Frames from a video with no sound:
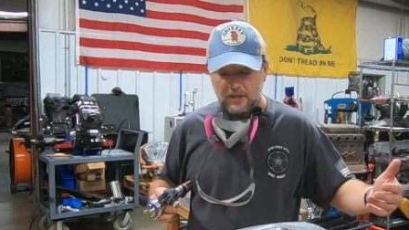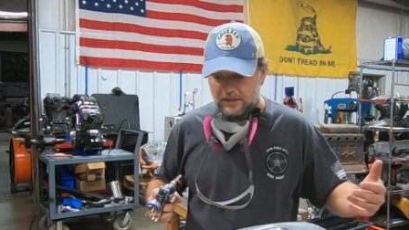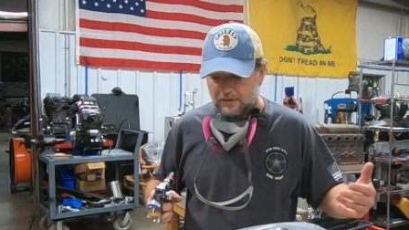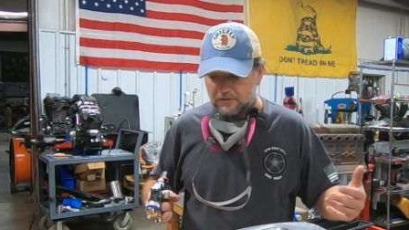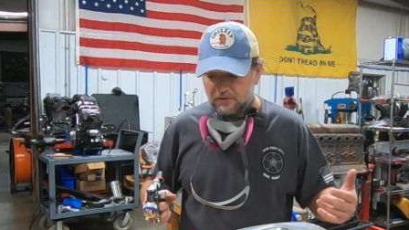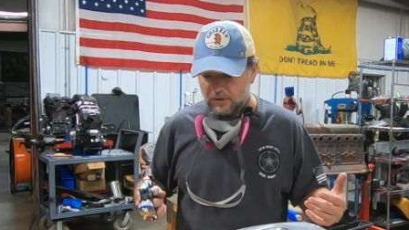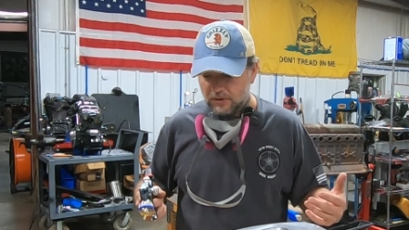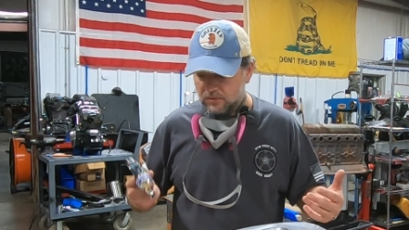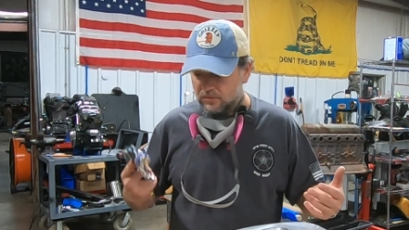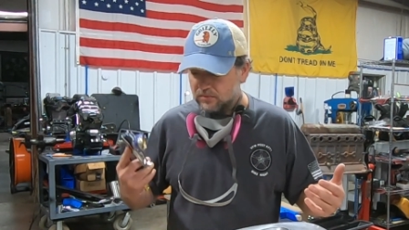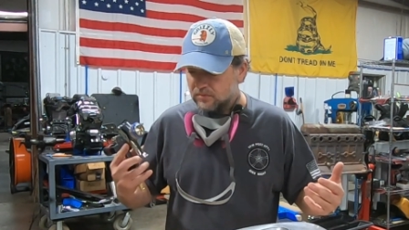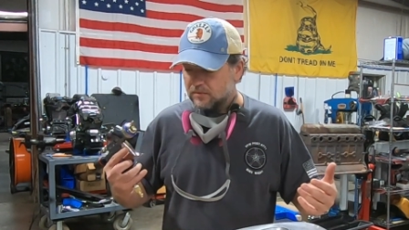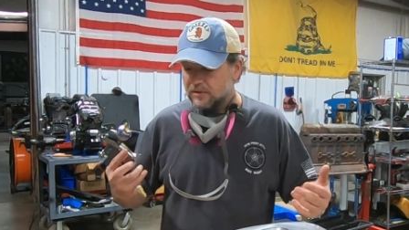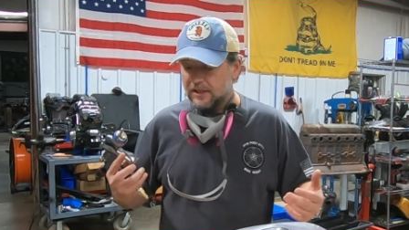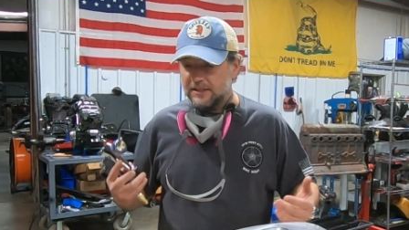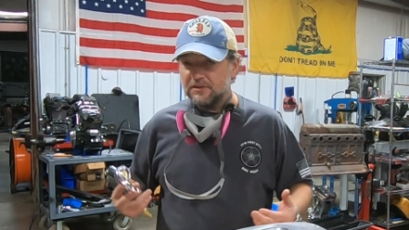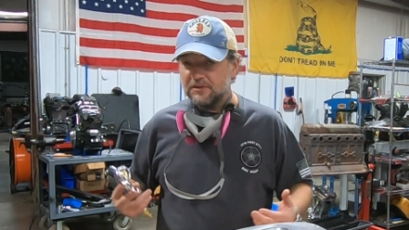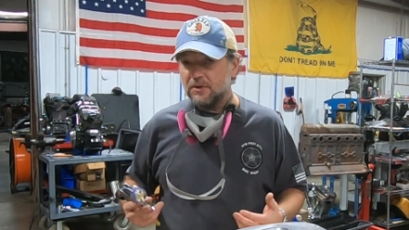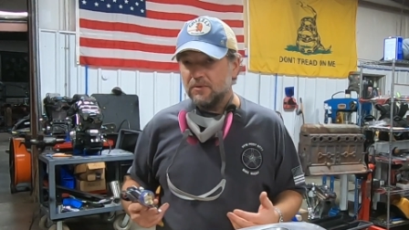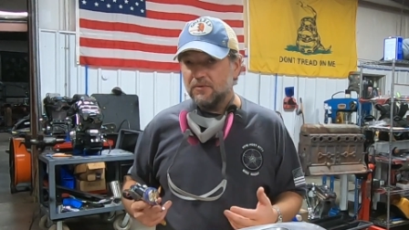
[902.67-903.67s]
So
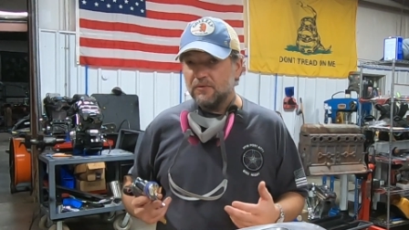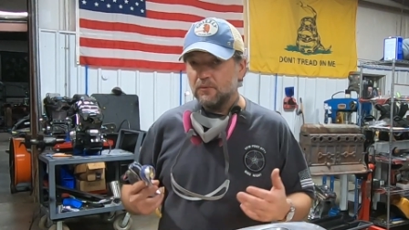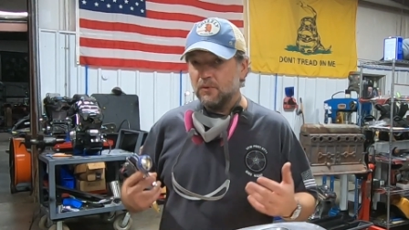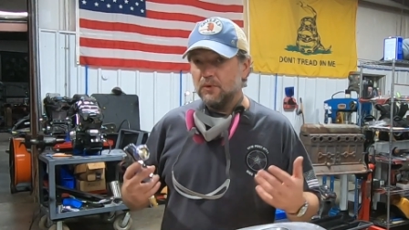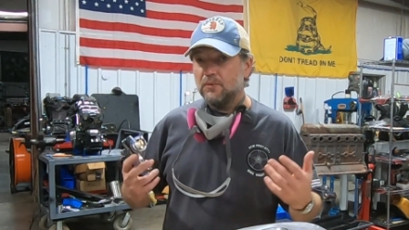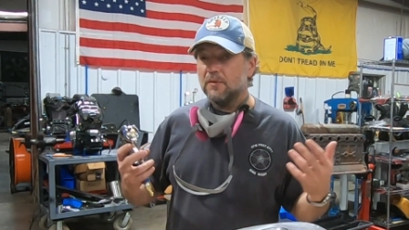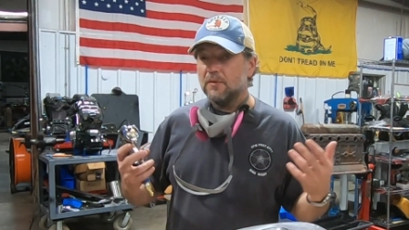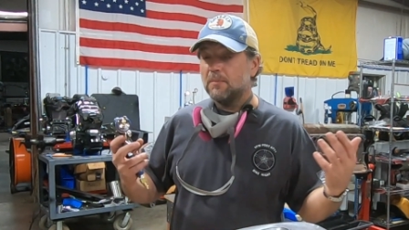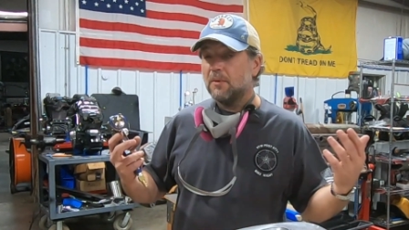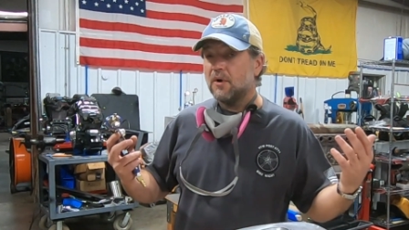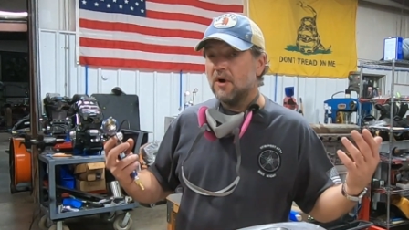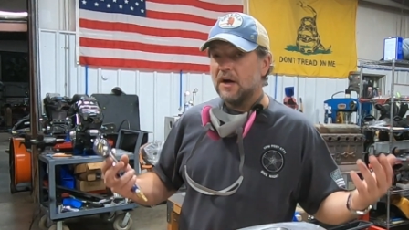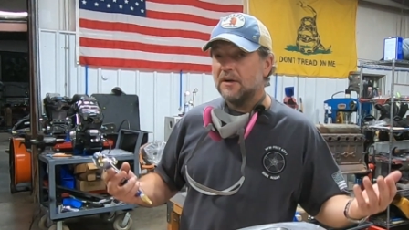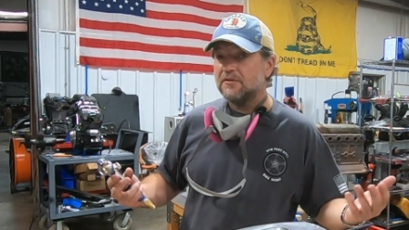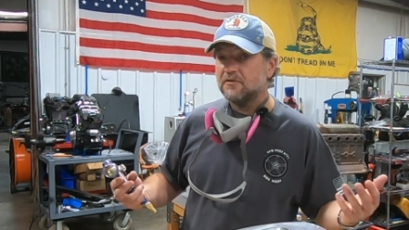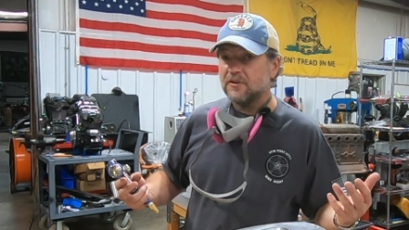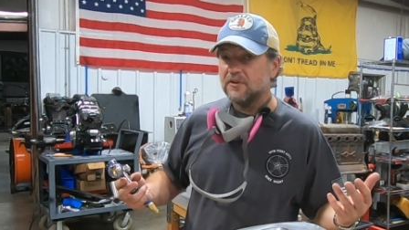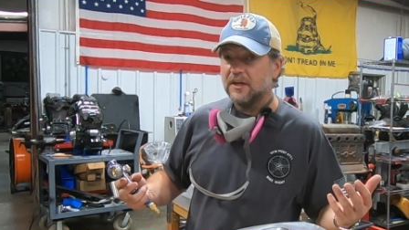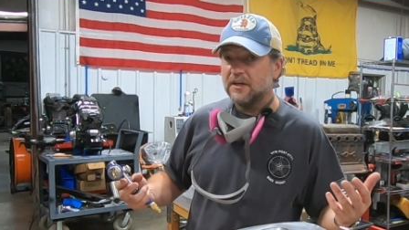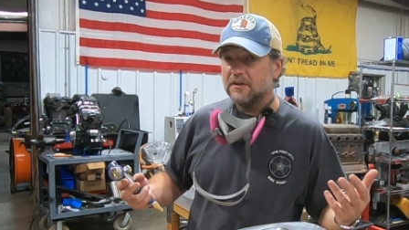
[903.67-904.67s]
let's go through the
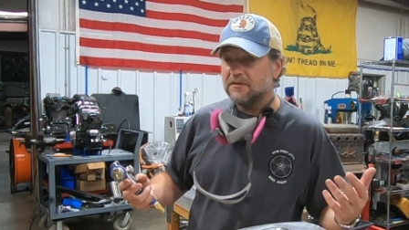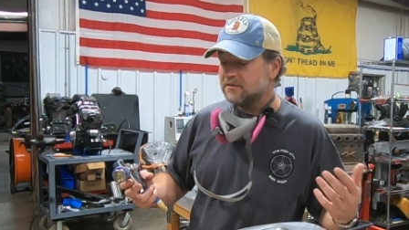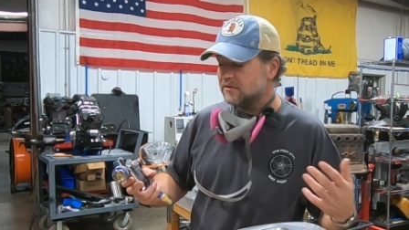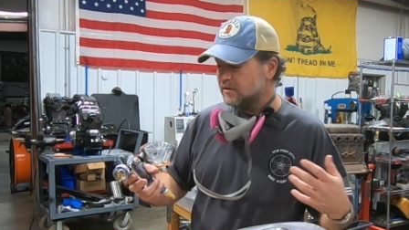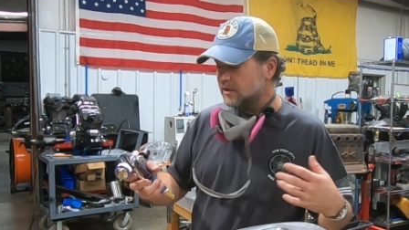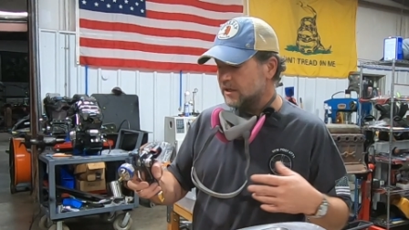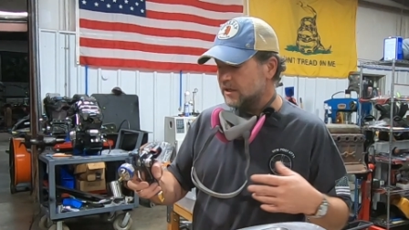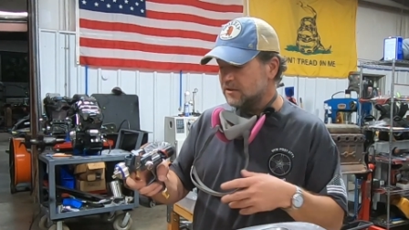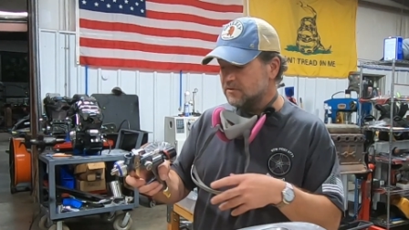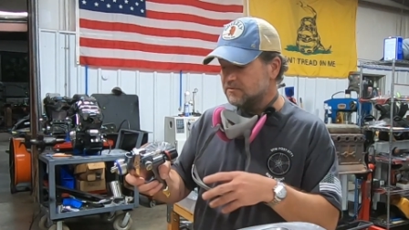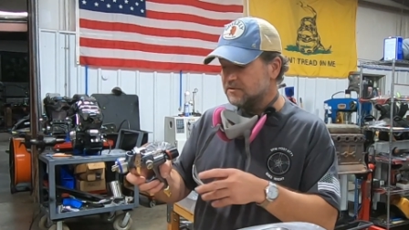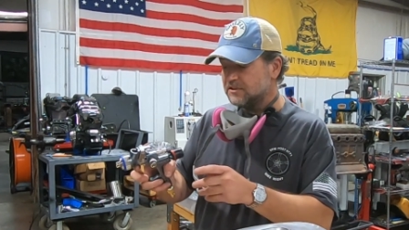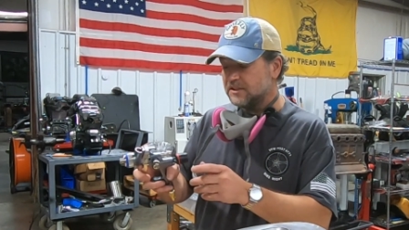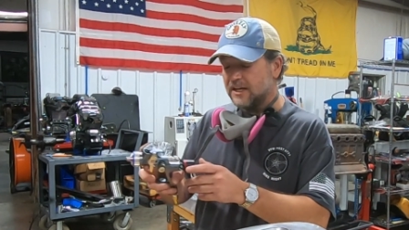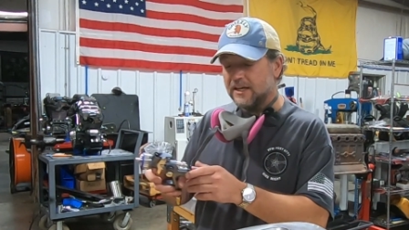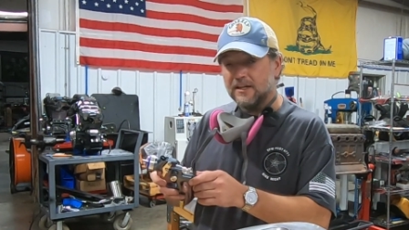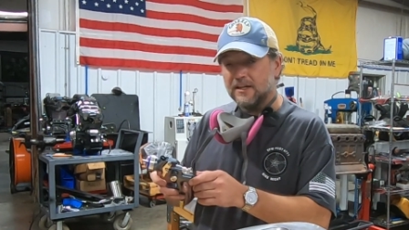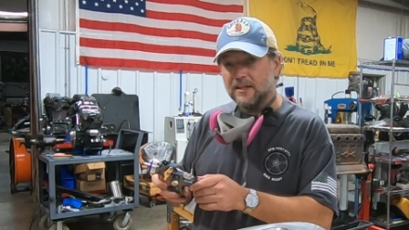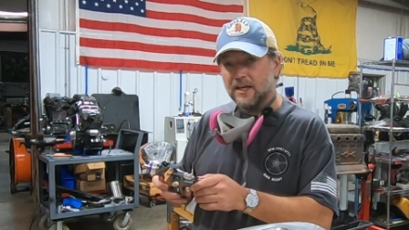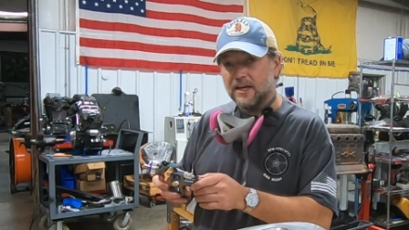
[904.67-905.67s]
process of
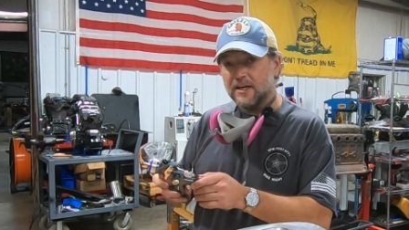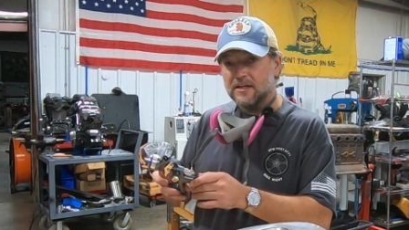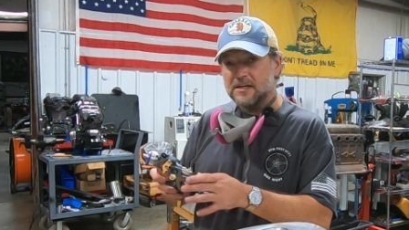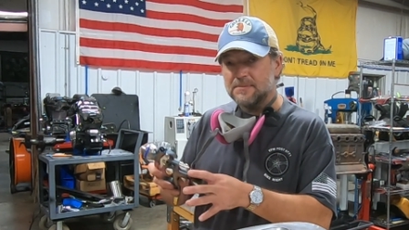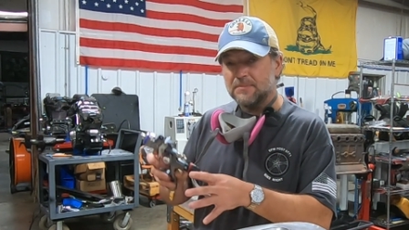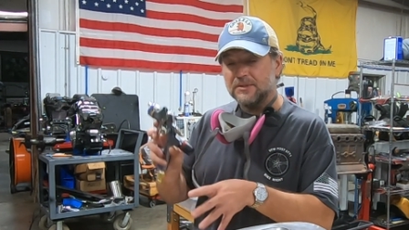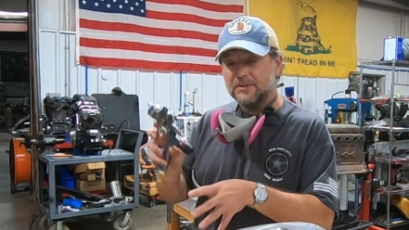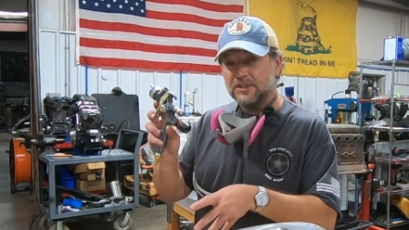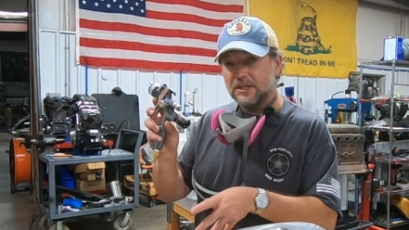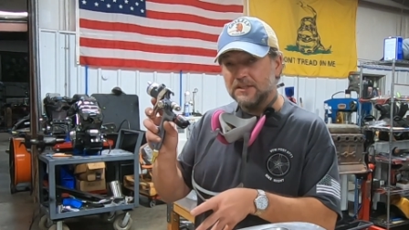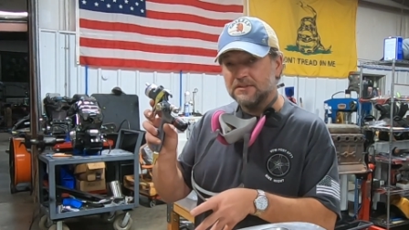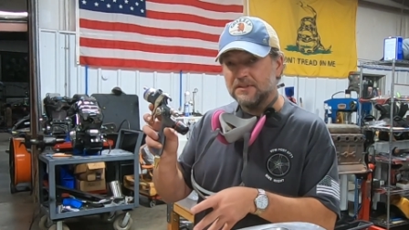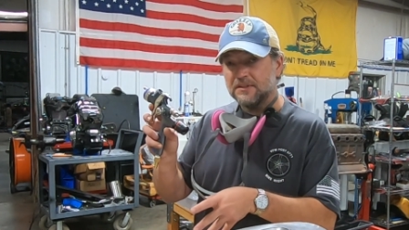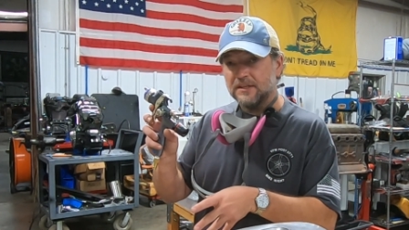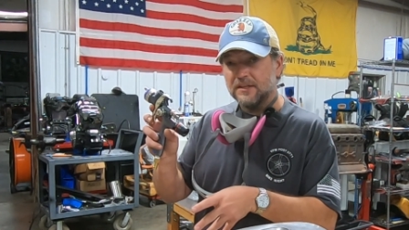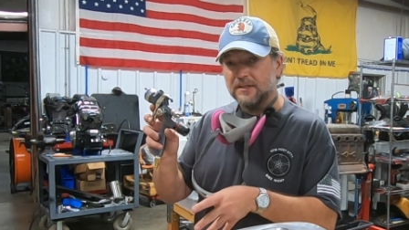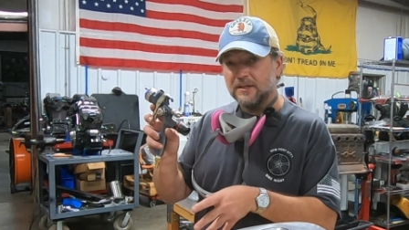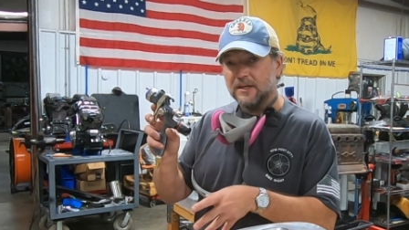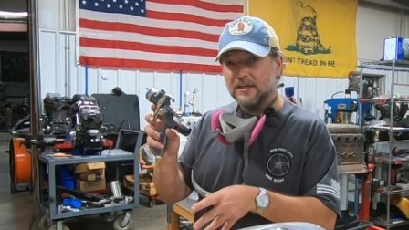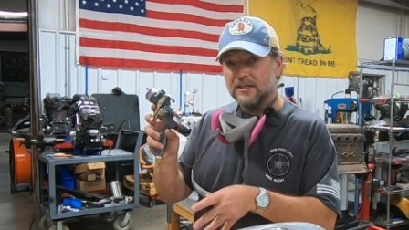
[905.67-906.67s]
setting that up,
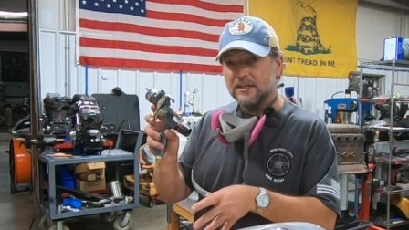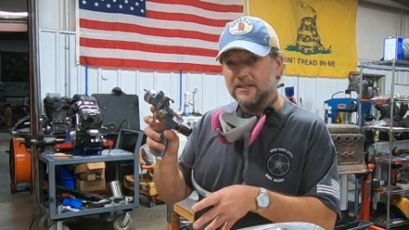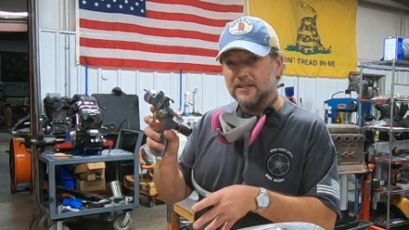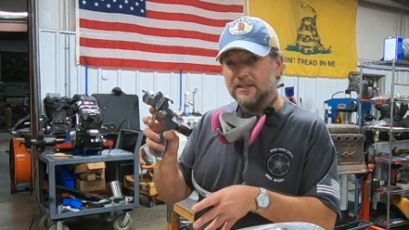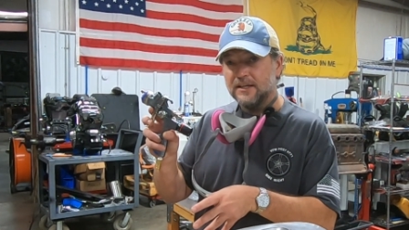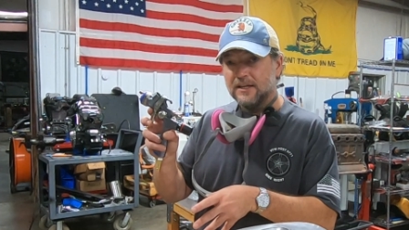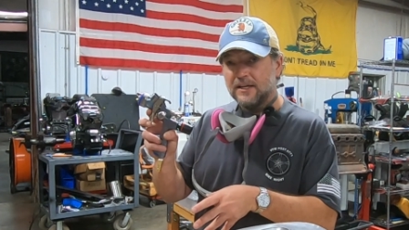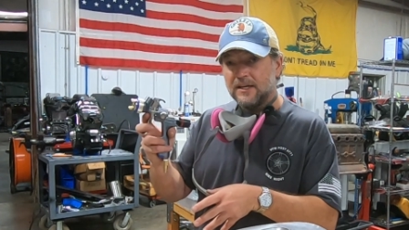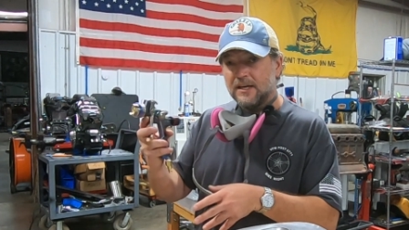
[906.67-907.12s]
adjusting the gun,